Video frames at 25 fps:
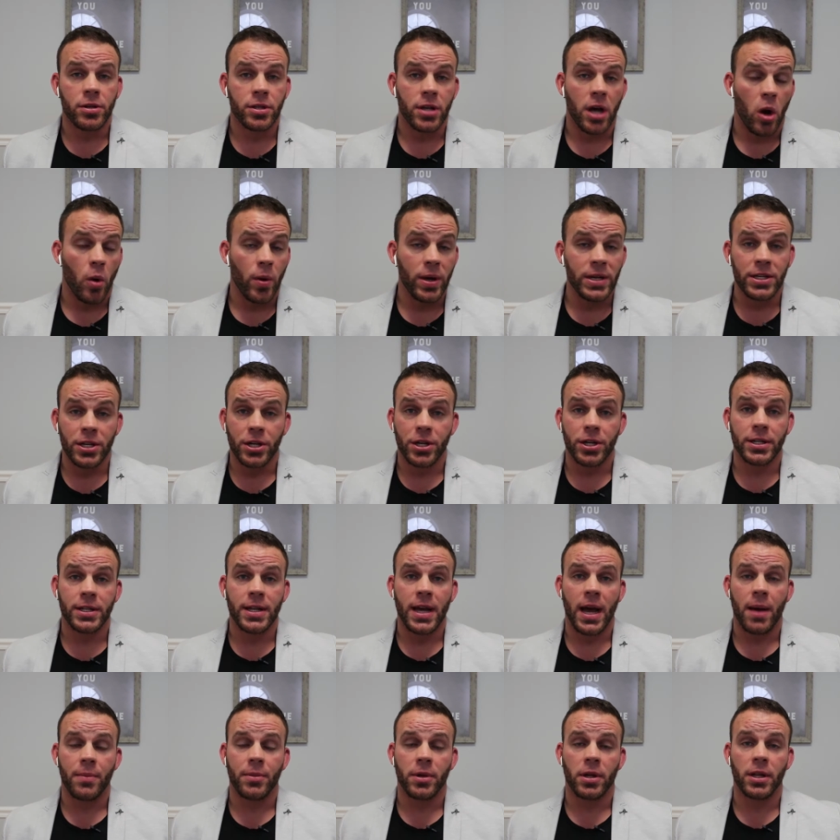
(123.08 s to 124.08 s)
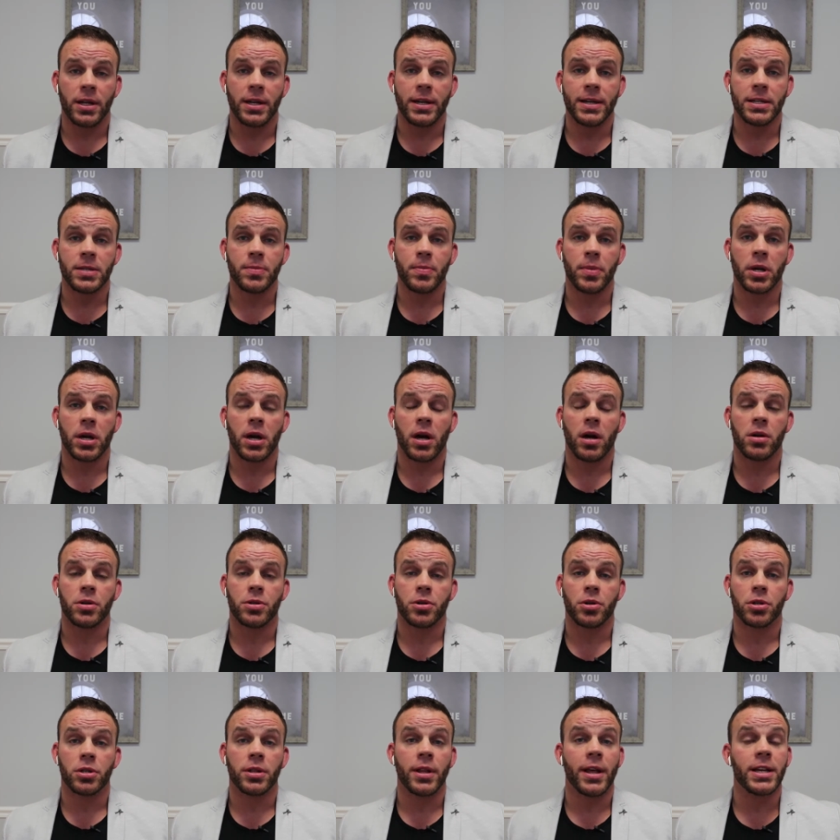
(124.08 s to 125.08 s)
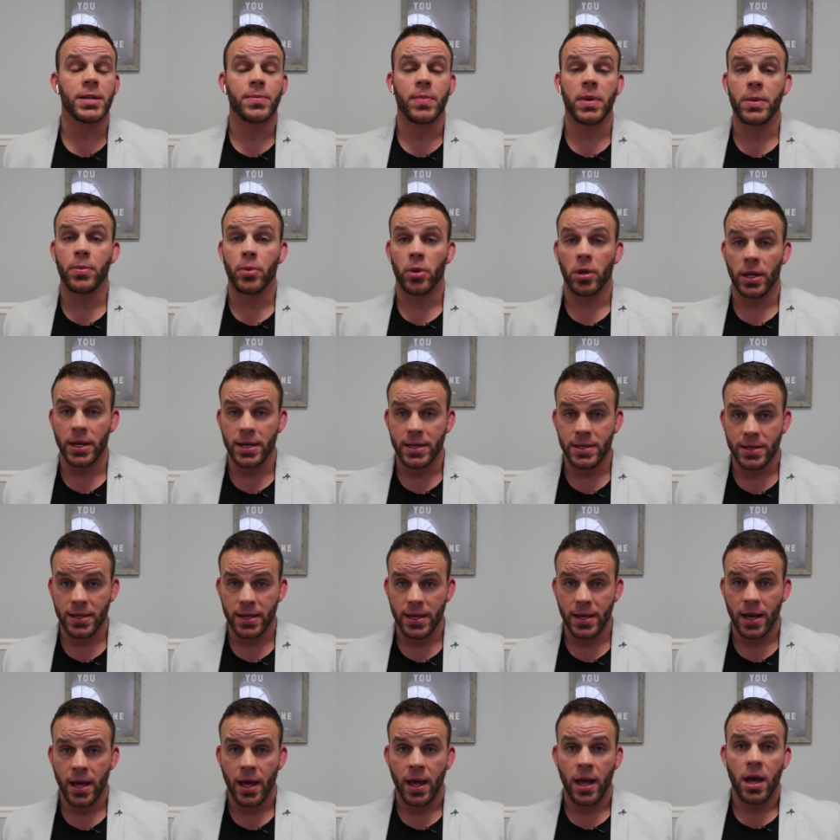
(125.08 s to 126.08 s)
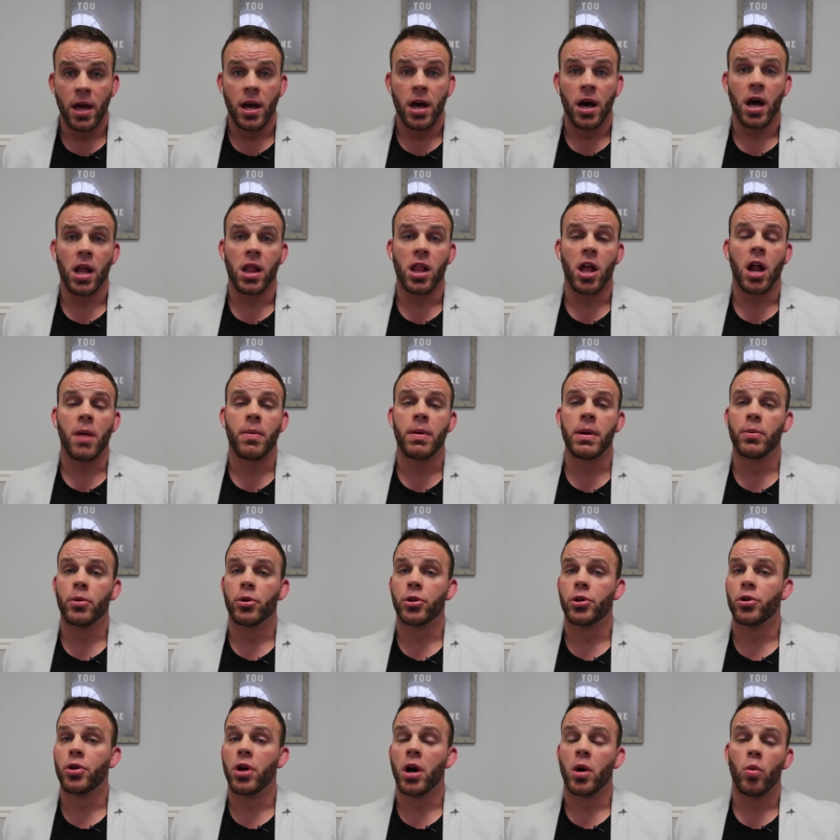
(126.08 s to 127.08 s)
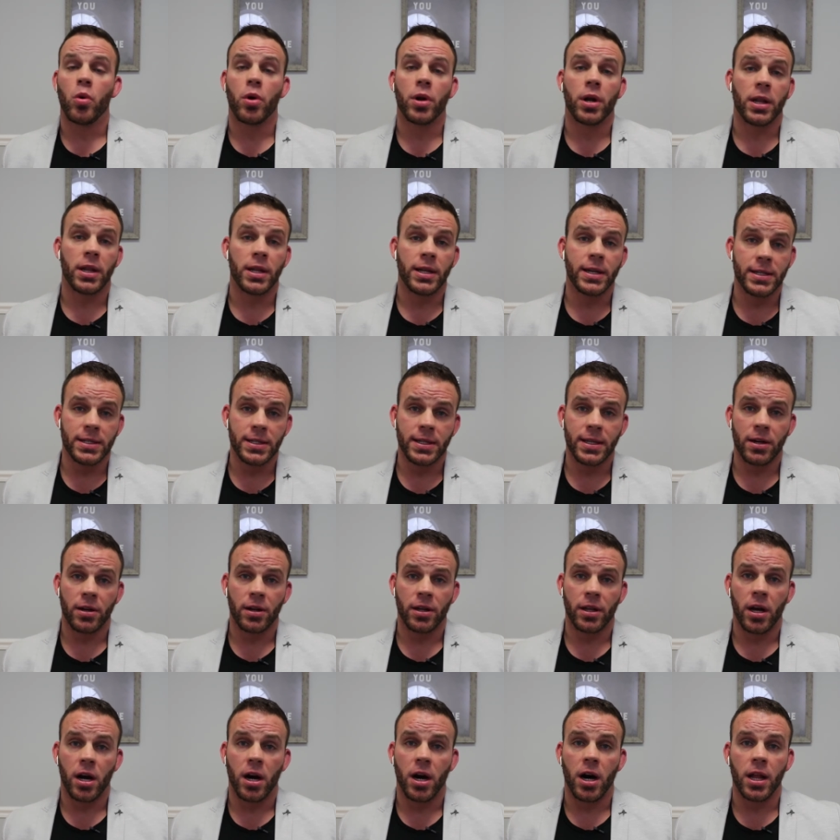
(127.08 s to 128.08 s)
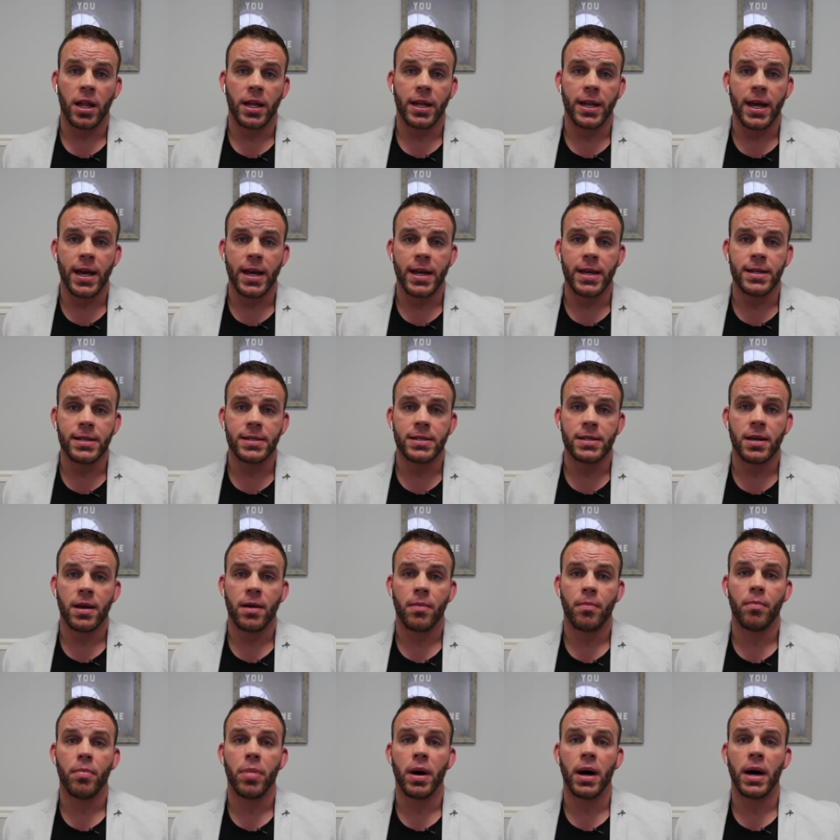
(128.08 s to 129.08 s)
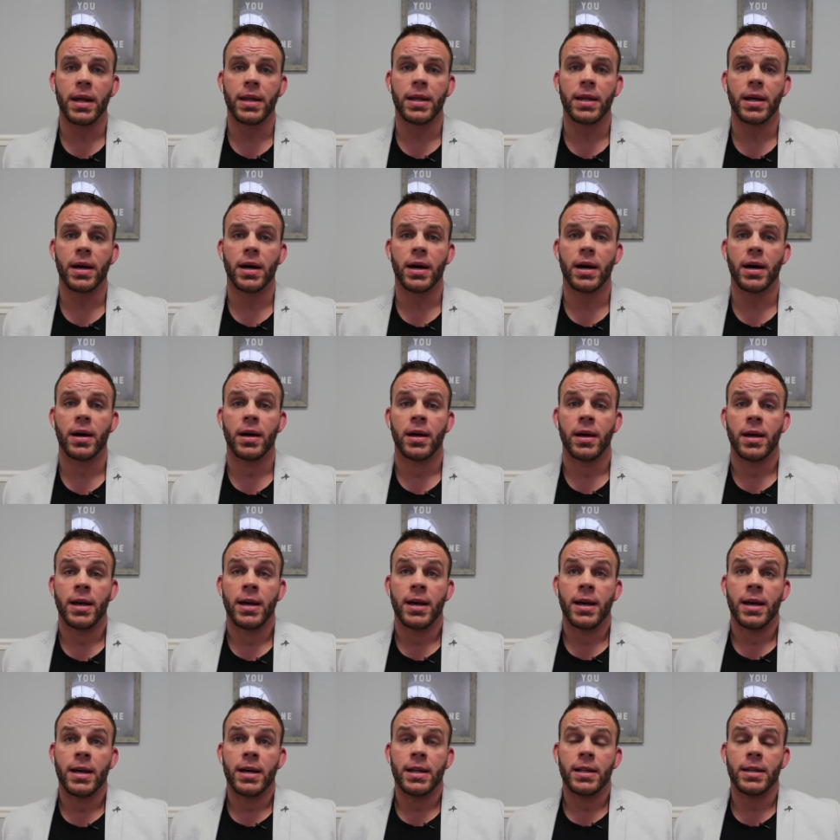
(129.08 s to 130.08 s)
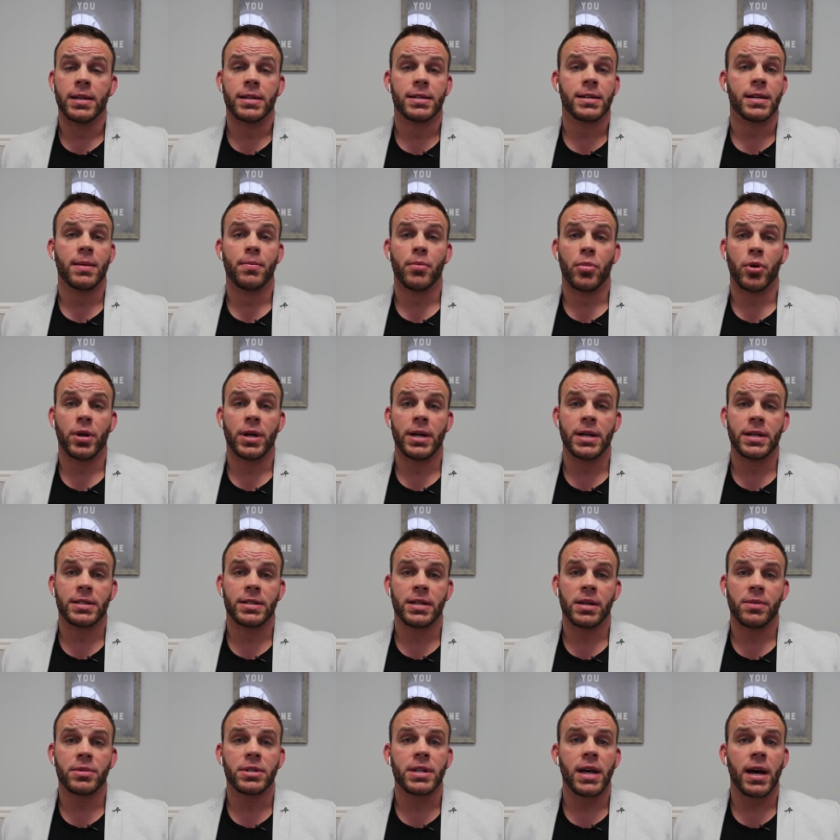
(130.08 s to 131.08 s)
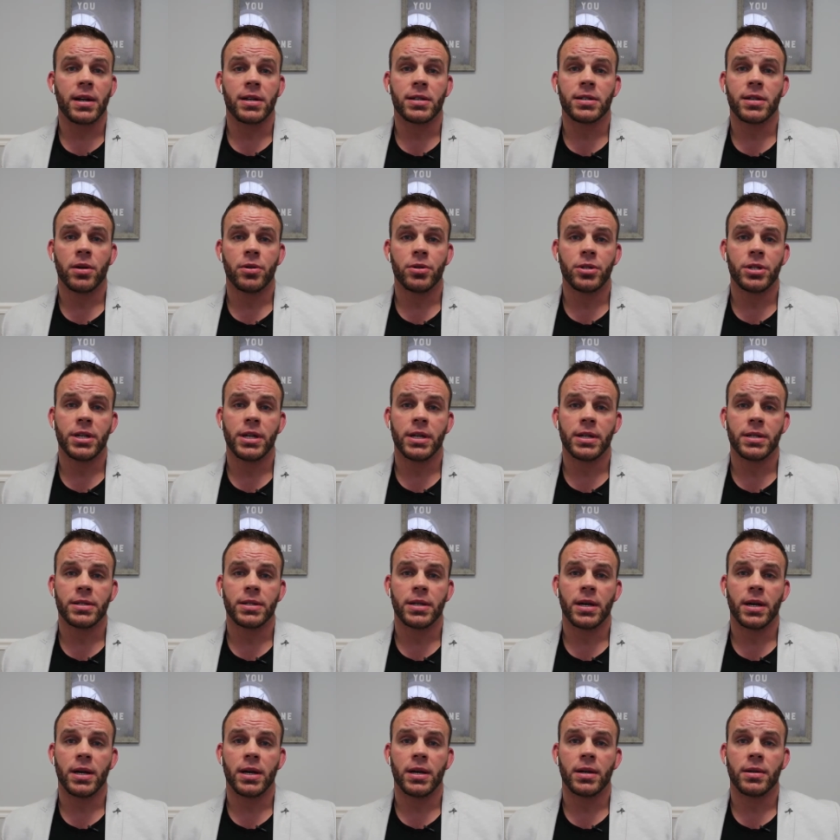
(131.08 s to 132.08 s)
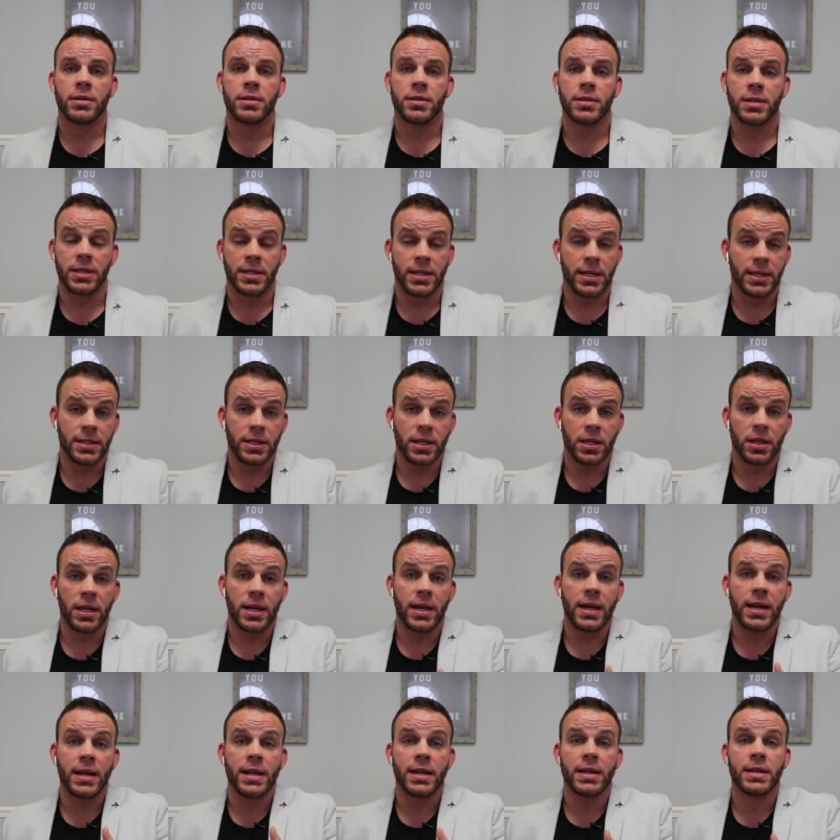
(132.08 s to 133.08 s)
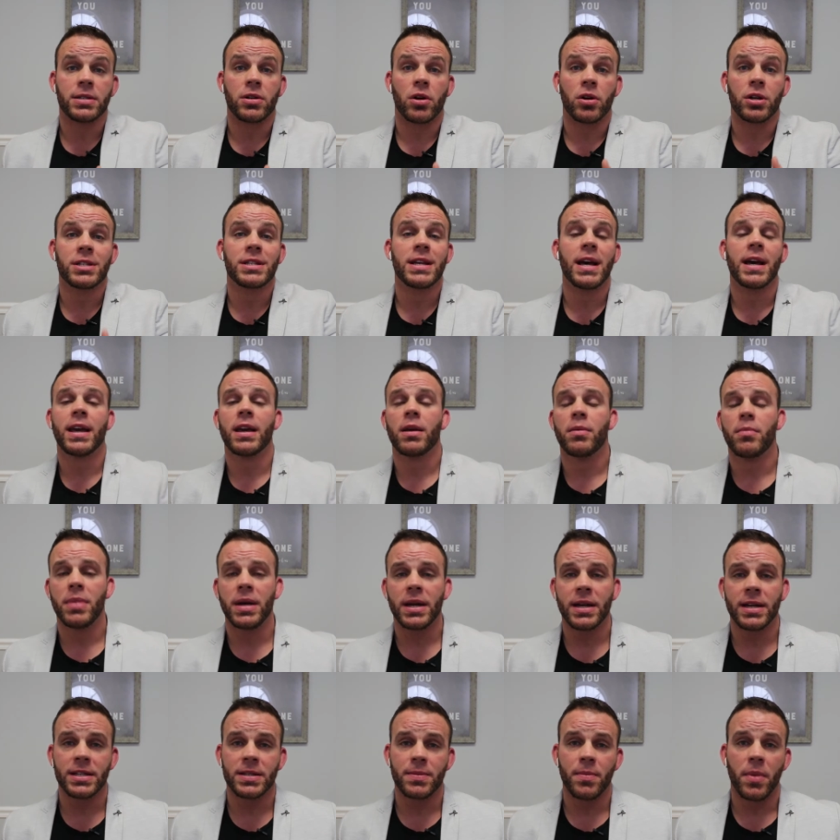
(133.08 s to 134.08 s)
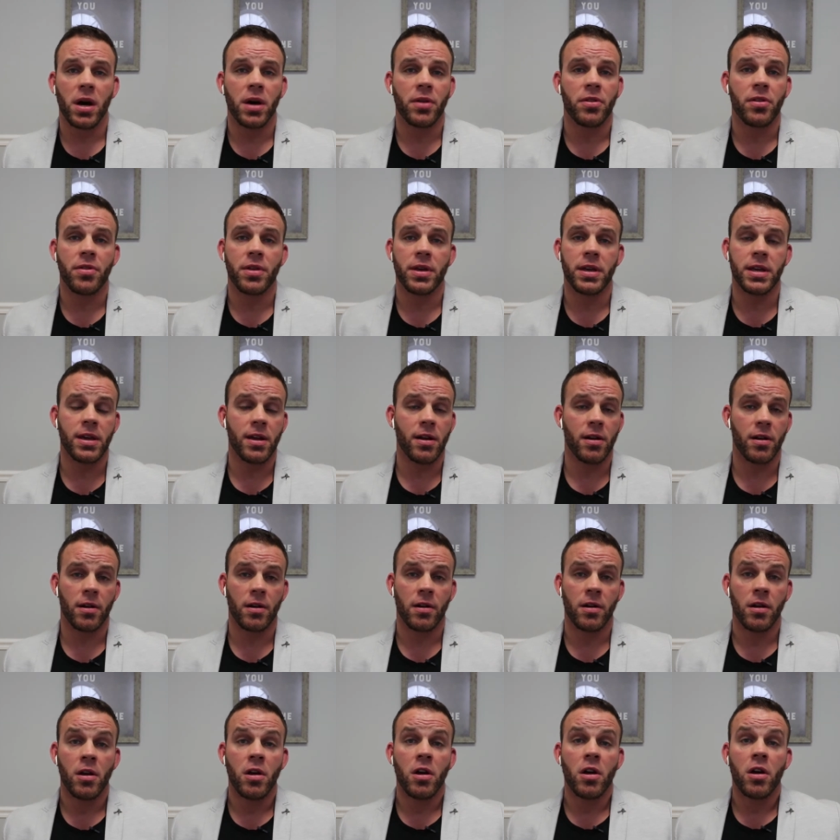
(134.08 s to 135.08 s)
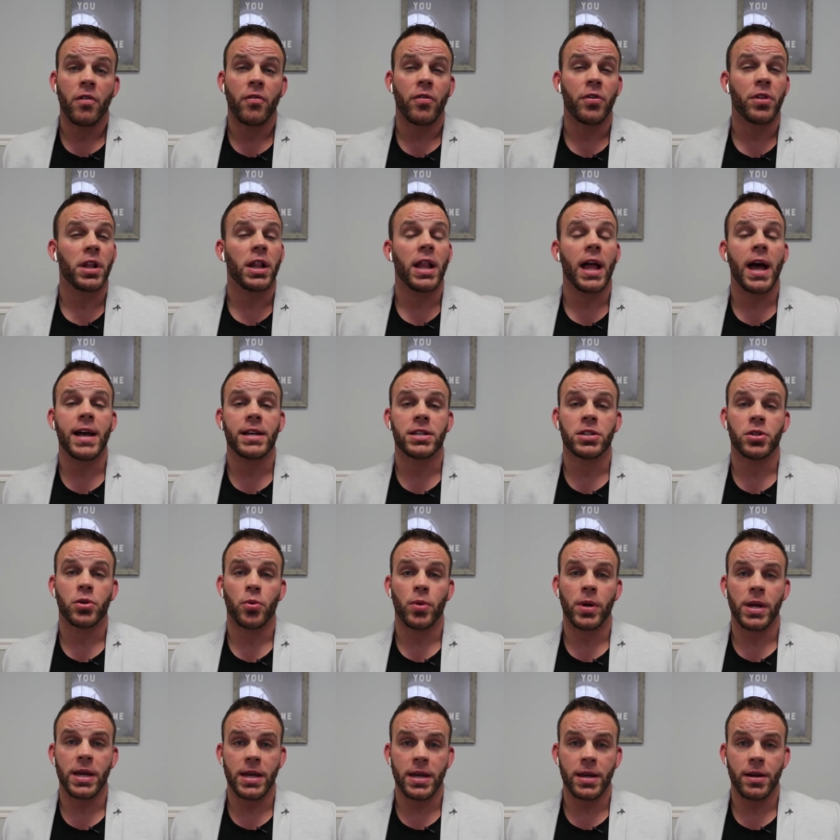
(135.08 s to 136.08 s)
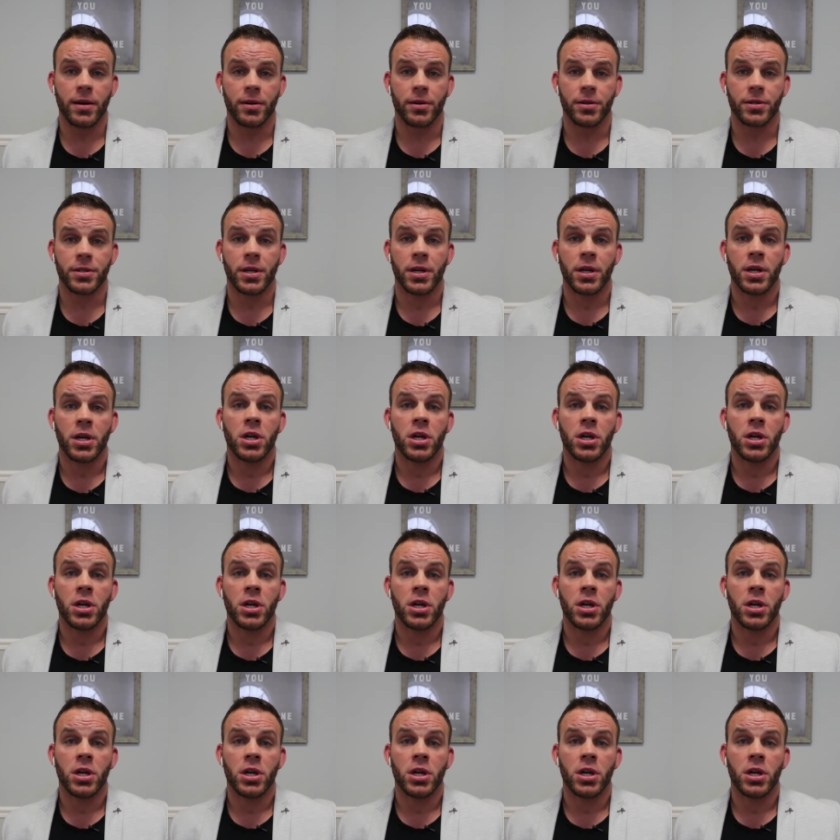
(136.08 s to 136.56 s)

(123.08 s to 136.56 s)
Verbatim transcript: is always a good time to list because there's less people listing. A lot of people do not want to list during the holidays, but uh, December is Tim Stout Associates. Uh, statistically, it is our second biggest month of the year for the last three years.